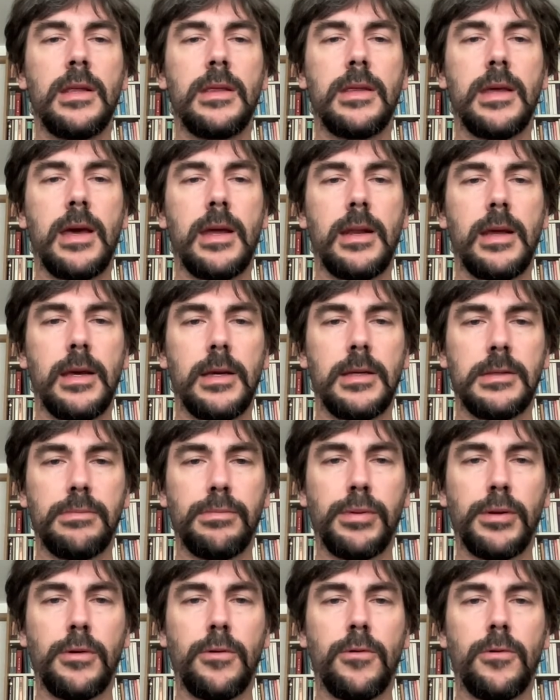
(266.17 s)
that
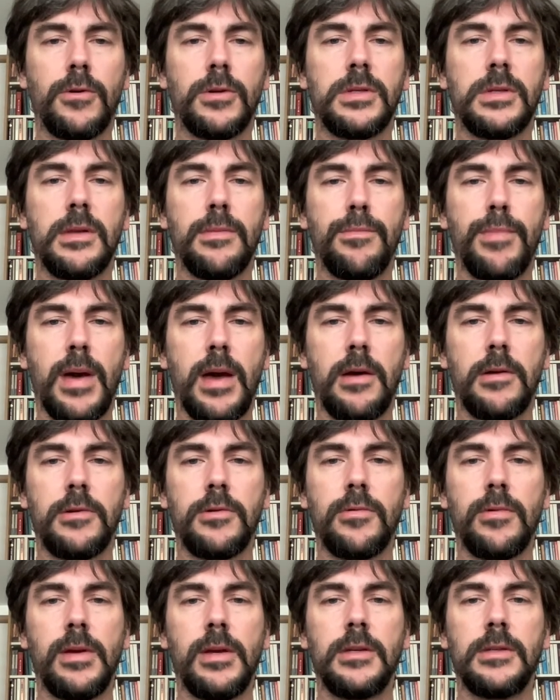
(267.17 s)
explores the
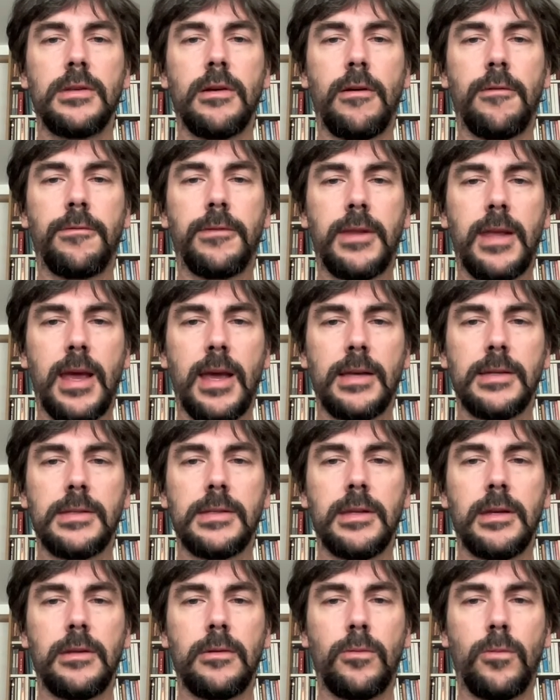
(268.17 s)
boundaries of
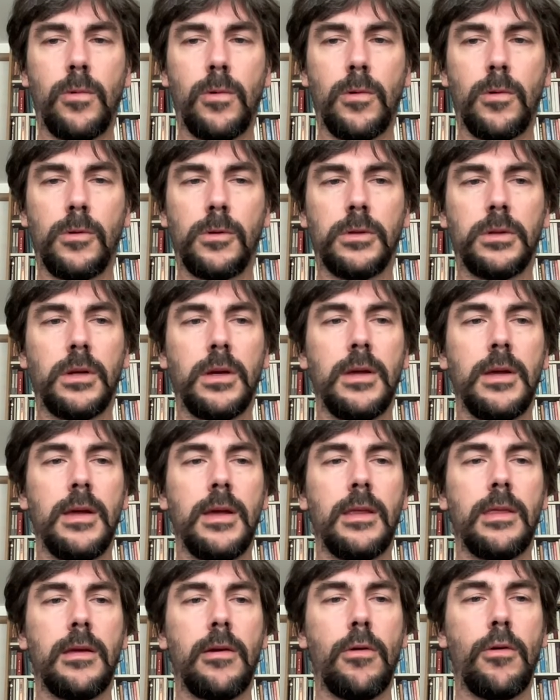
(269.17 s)
text and world,
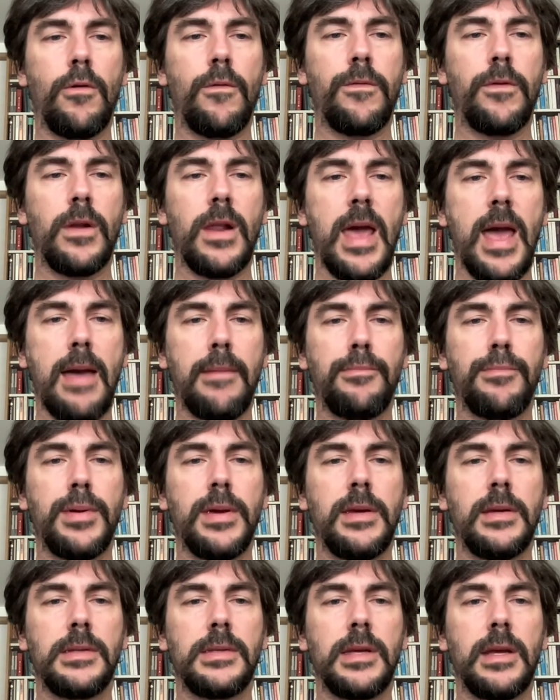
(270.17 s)
their
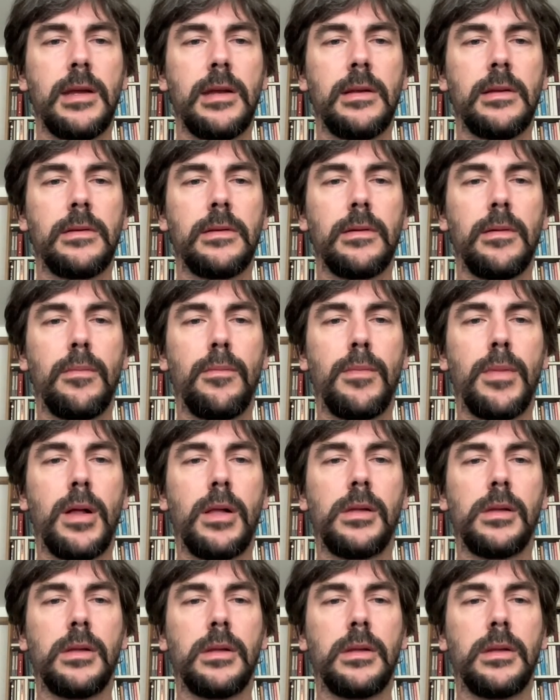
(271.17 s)
overlappings and
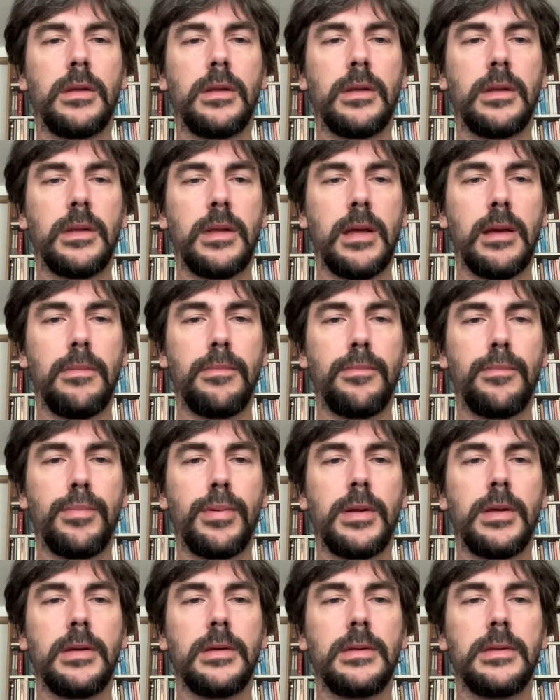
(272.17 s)

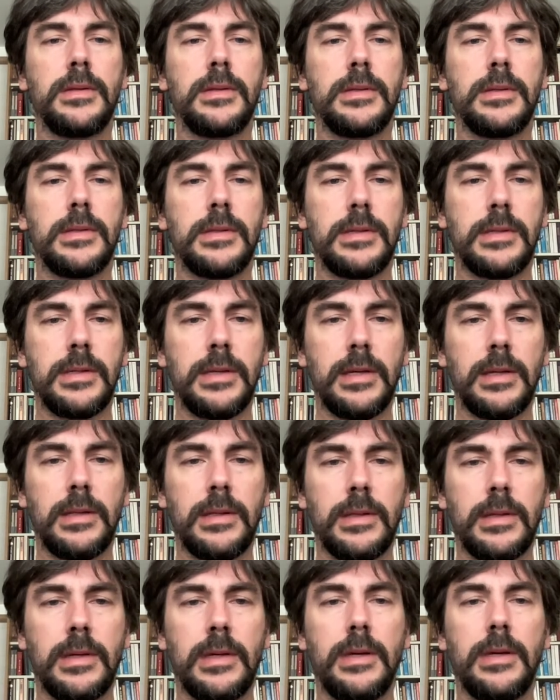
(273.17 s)

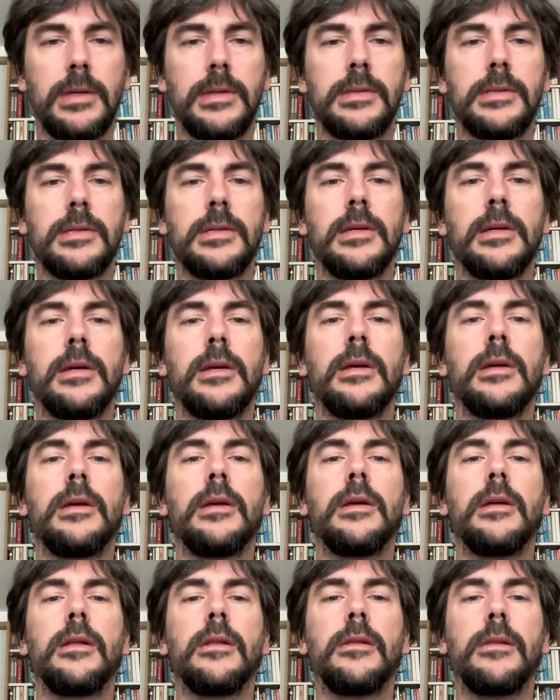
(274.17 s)
multiplicities.
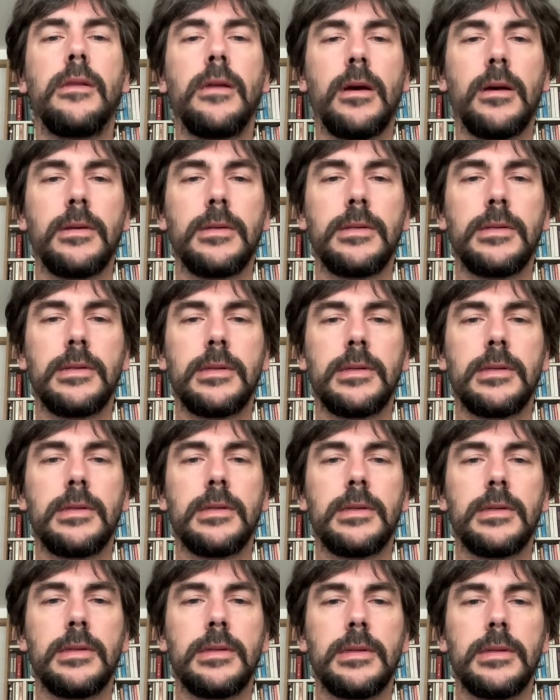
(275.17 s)

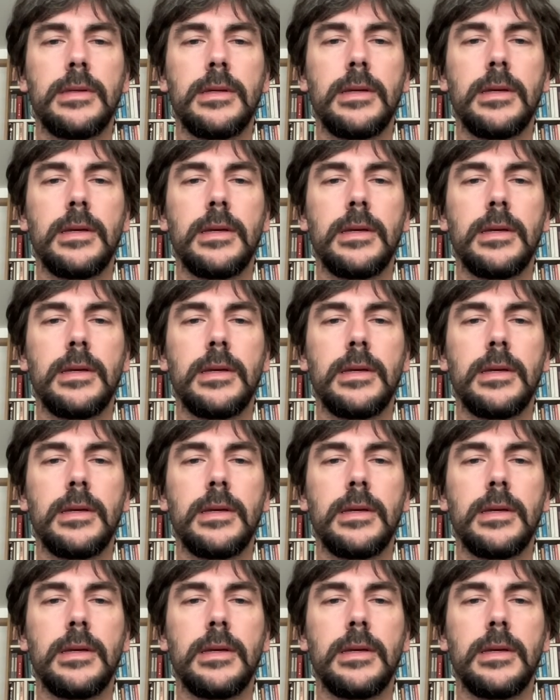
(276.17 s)
Thus,